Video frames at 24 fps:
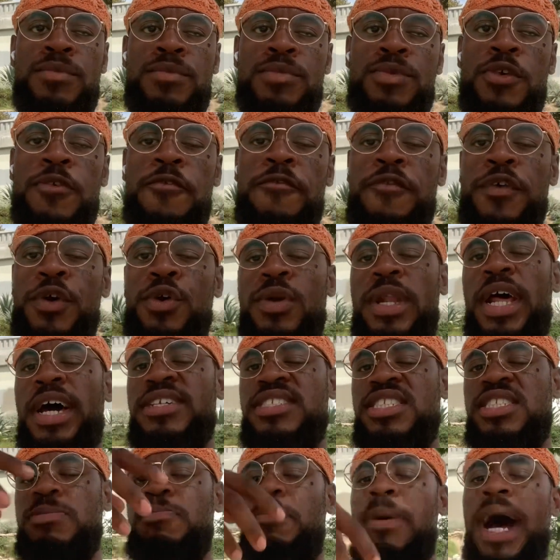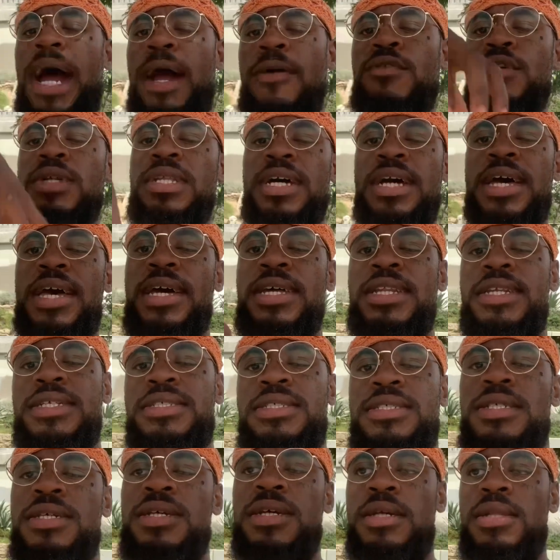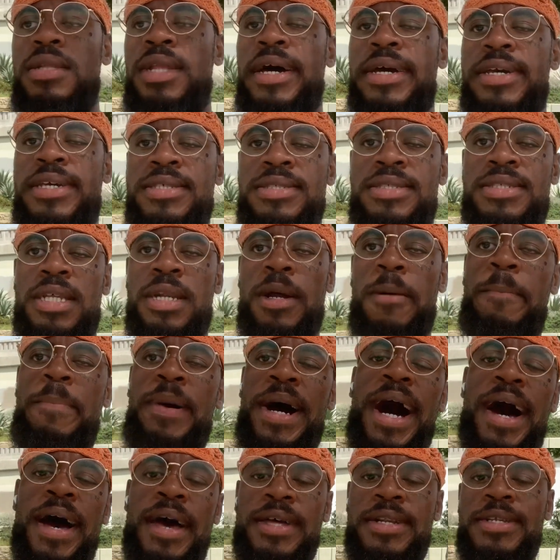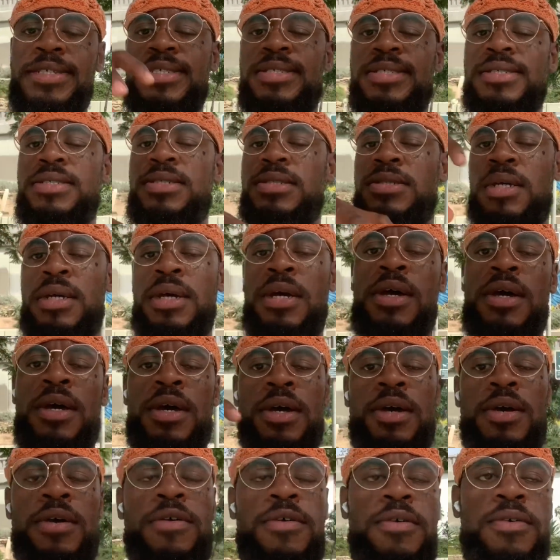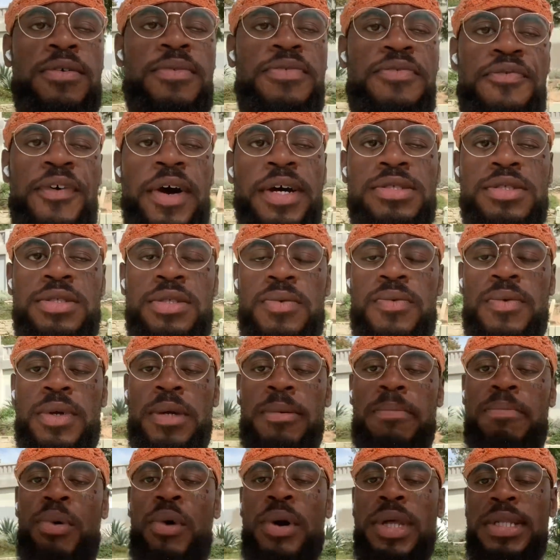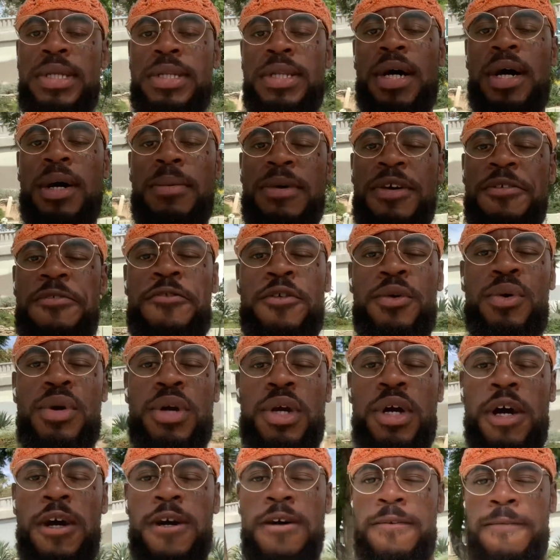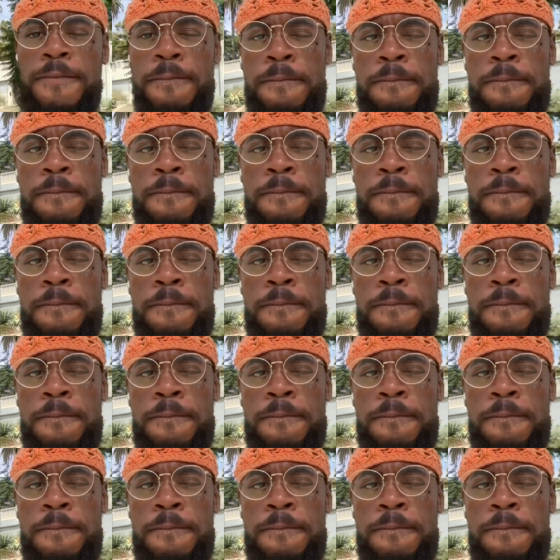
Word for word: you feel that spiral of energy like it's in a pot and it's just festering, boiling up. It feel good.